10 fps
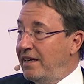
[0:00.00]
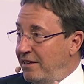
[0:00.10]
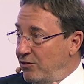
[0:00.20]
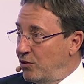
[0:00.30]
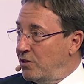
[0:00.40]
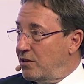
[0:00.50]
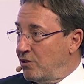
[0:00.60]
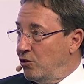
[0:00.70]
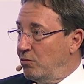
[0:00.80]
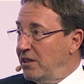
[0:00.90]
into this
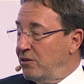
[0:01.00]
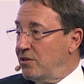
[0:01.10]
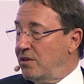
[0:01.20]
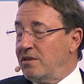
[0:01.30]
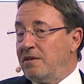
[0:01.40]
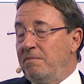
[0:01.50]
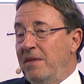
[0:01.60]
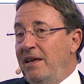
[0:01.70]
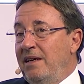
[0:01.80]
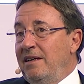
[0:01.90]
global ecosystem,
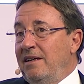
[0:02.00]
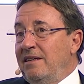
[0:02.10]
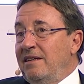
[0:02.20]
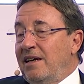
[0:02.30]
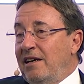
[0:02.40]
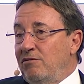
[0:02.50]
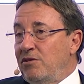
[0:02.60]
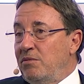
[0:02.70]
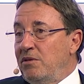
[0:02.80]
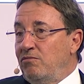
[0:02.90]
the
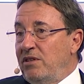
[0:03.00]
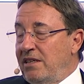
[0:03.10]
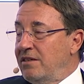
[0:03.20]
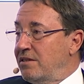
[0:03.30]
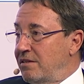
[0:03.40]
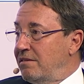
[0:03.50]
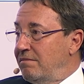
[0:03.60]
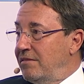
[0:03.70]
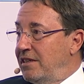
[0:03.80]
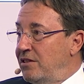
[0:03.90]
countries with the weakest
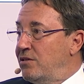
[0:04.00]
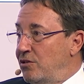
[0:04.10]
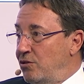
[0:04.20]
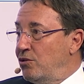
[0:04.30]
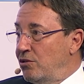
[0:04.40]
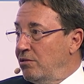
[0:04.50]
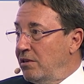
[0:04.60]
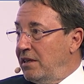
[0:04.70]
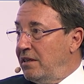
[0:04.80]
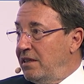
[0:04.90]
institutional
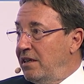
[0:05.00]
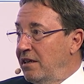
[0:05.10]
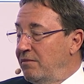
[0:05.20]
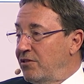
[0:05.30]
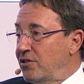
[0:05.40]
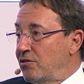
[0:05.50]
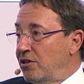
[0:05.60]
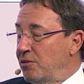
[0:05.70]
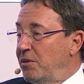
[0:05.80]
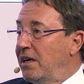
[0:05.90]
and legal
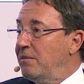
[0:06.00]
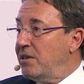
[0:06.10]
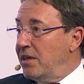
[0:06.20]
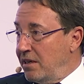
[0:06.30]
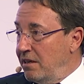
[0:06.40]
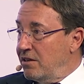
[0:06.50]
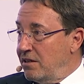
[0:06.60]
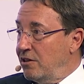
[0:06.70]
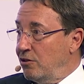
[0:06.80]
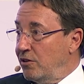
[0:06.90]
infrastructure become the Achilles
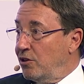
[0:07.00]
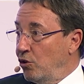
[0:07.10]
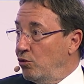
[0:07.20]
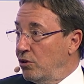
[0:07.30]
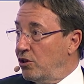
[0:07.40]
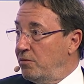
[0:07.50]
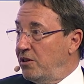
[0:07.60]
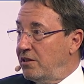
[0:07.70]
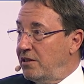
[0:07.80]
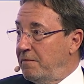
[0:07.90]
heel of a global
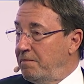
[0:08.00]
community.